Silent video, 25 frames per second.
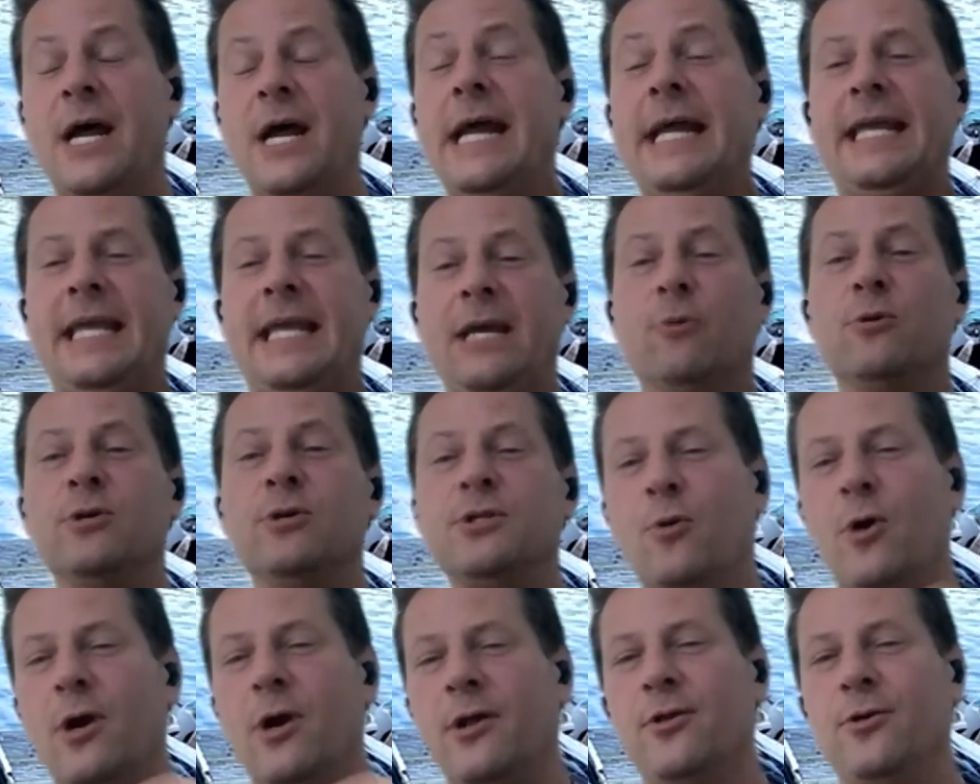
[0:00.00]
He was
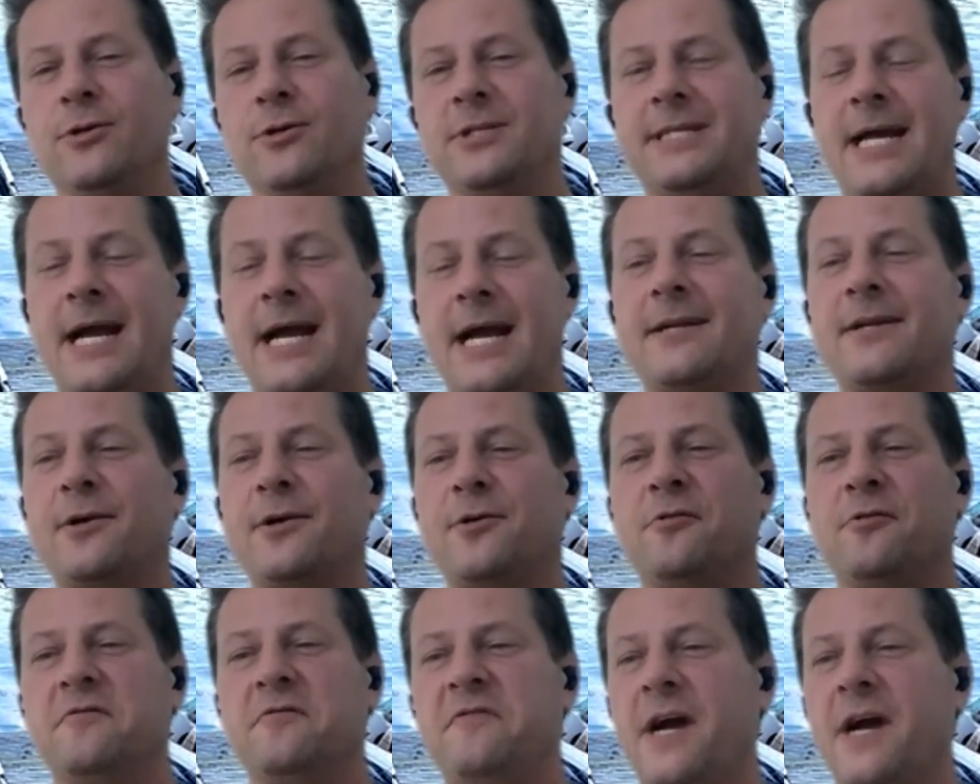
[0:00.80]
one of those
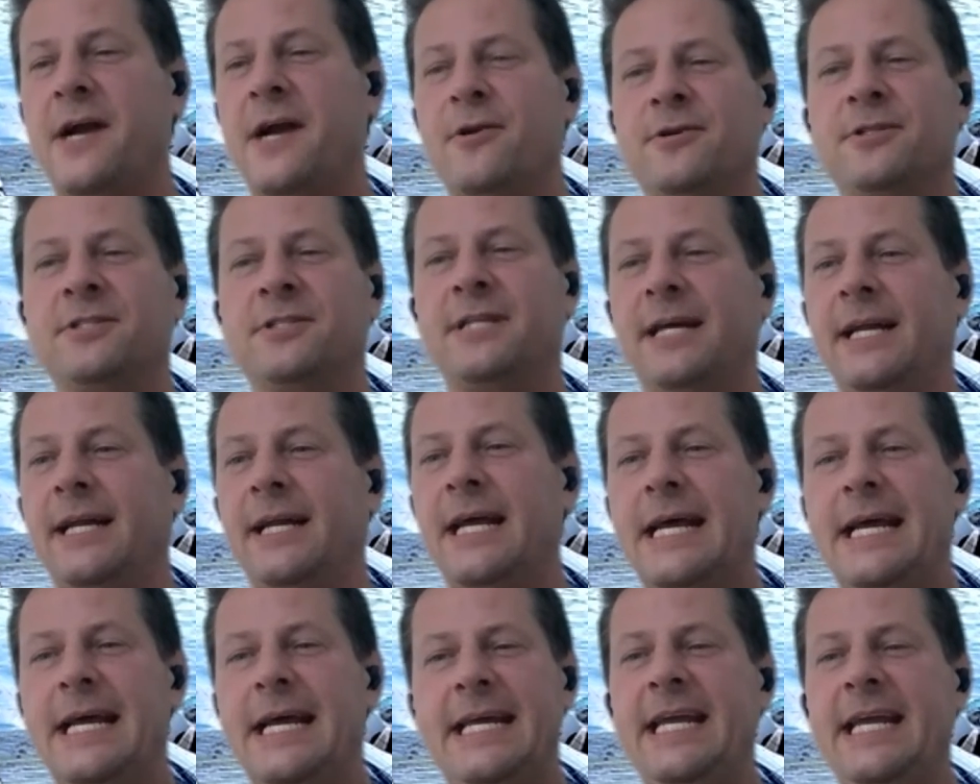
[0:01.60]
technical fighters that
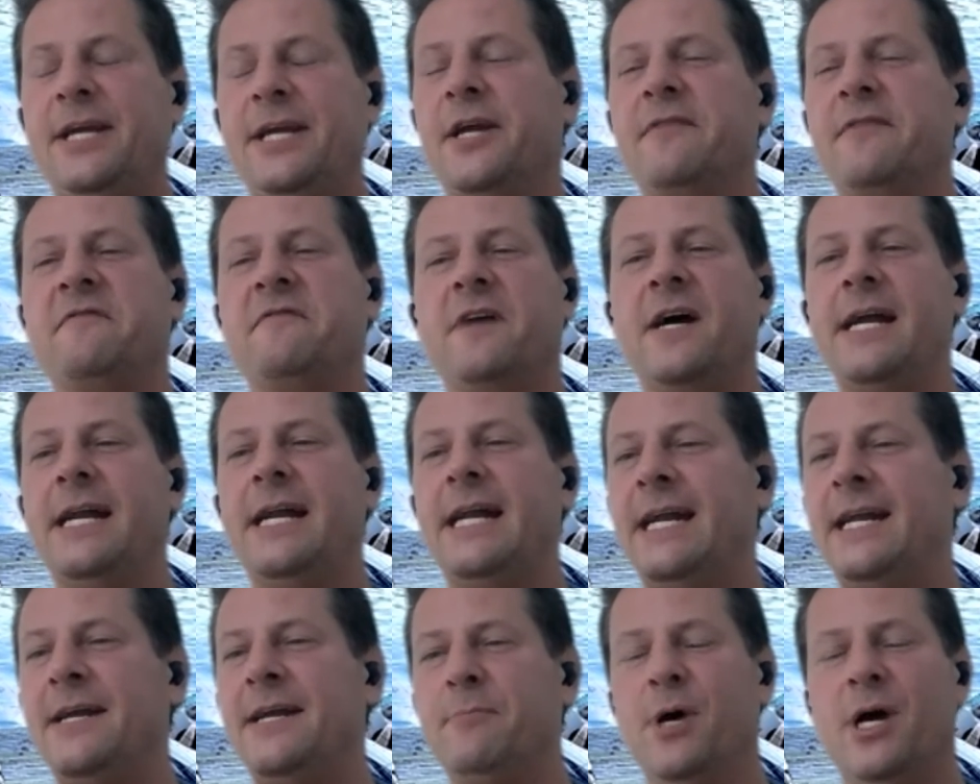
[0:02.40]
he could fight
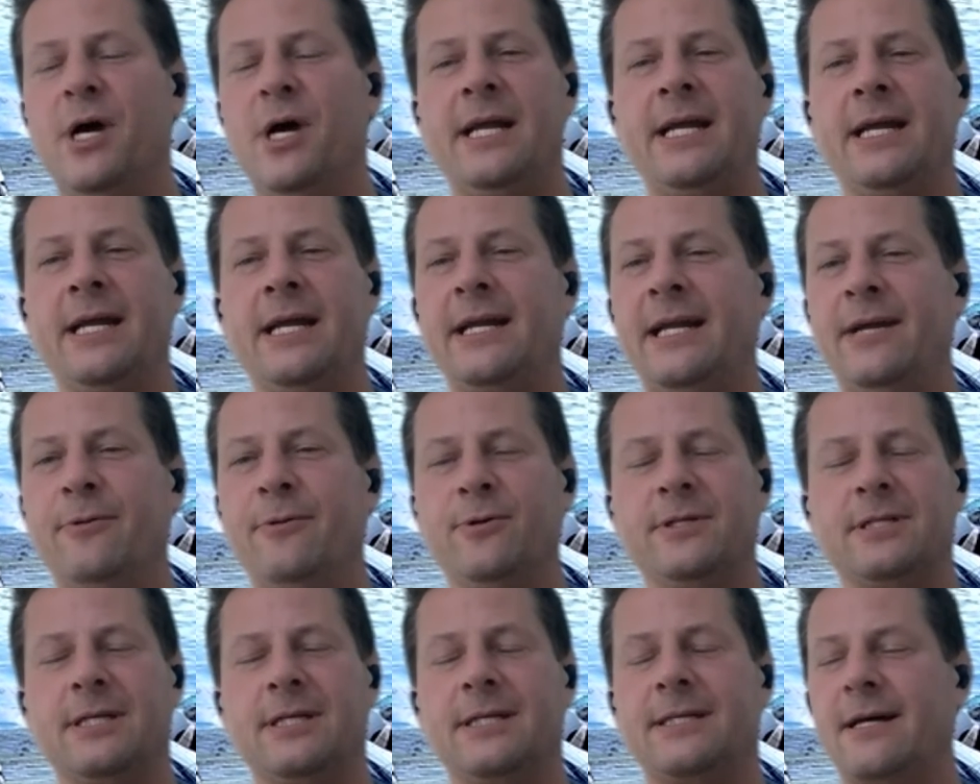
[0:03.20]
anybody, and he
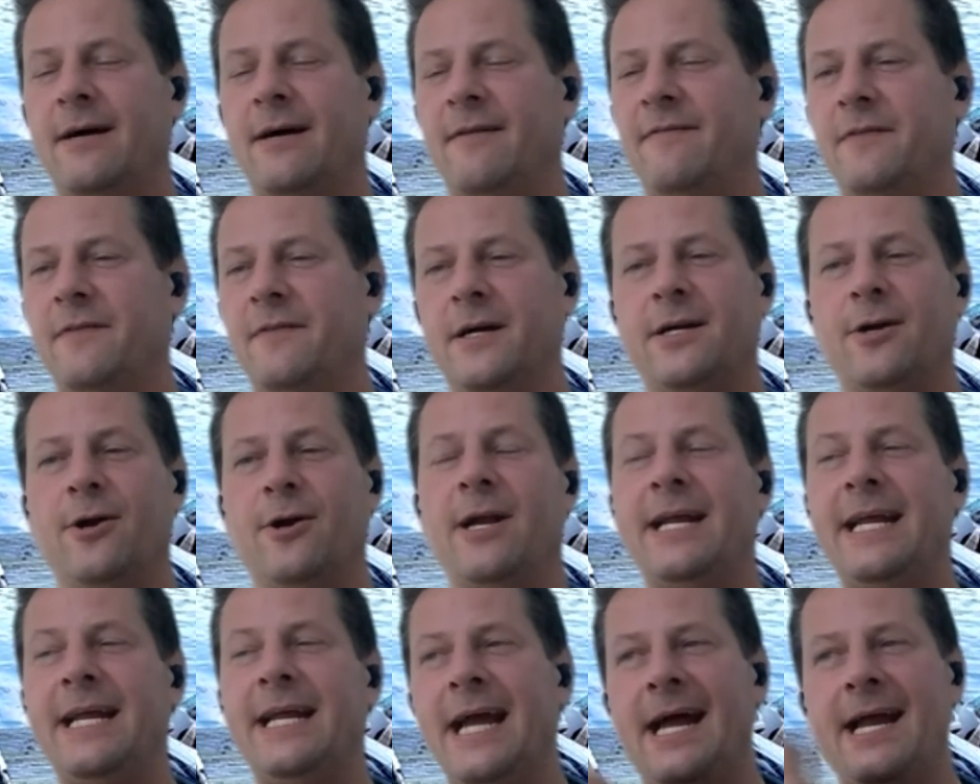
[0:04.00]
was a tough fucker.
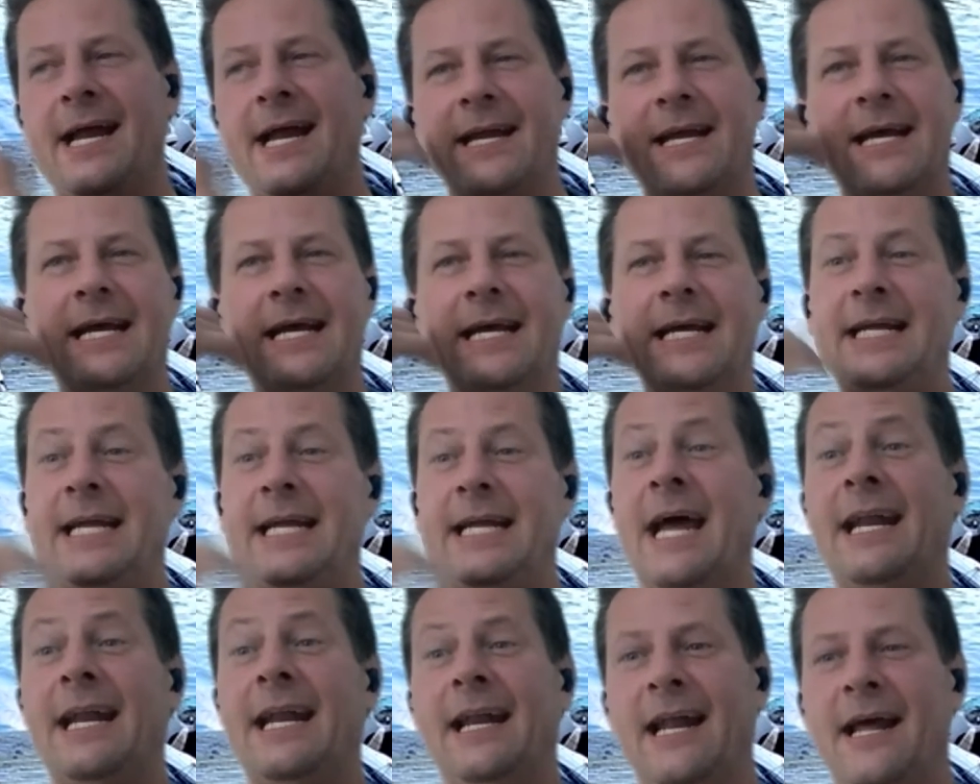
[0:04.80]
And he
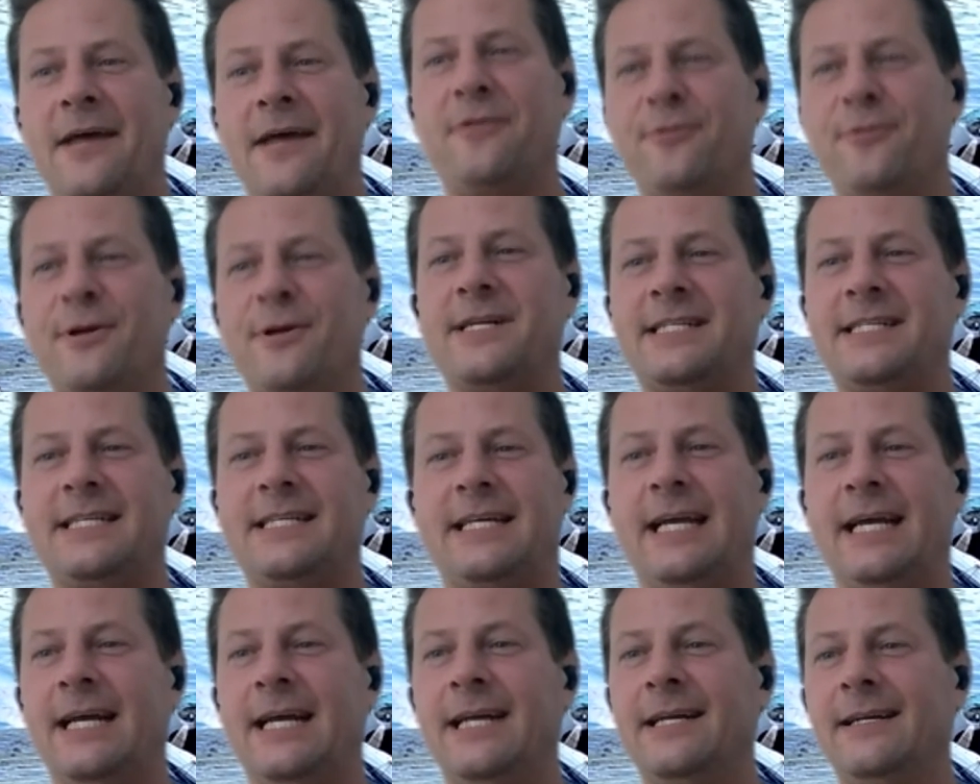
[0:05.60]
had leathery
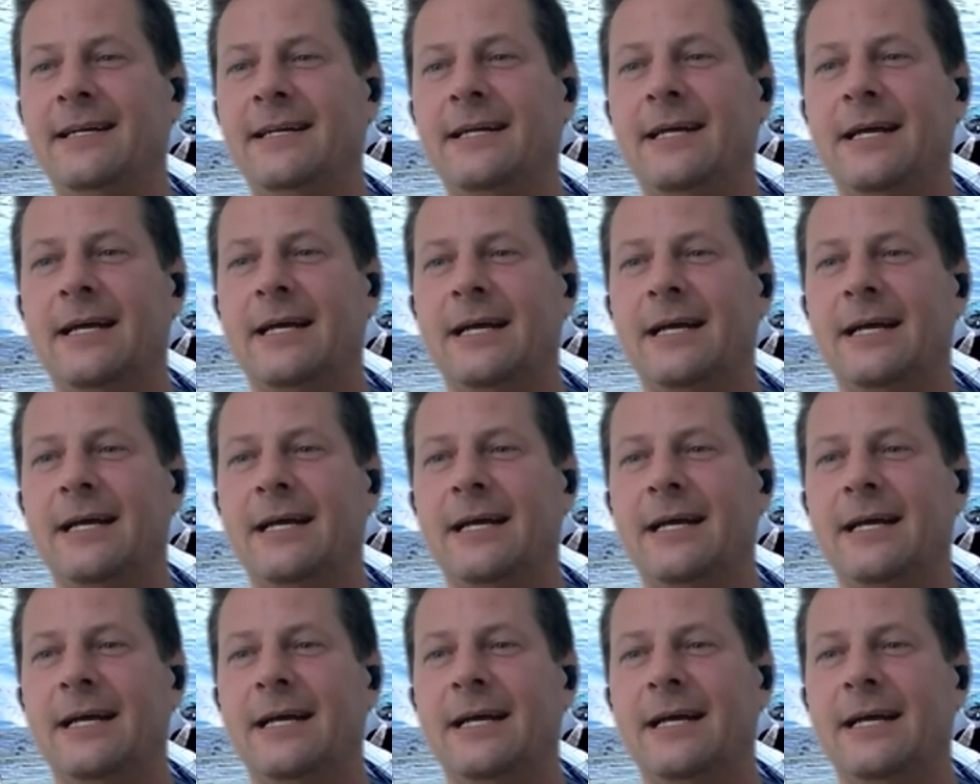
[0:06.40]
skin.